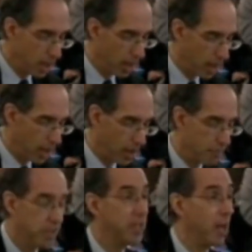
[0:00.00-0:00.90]
Uh,
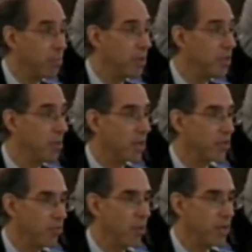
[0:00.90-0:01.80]
the deputy director
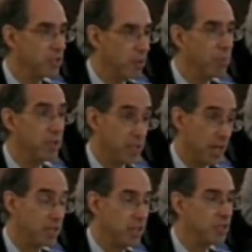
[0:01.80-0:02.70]
of OHRP is
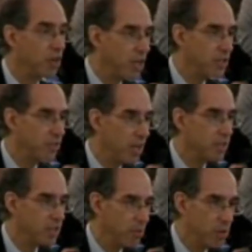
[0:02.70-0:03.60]
actually in charge of that
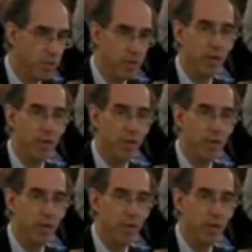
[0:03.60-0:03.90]
subunit,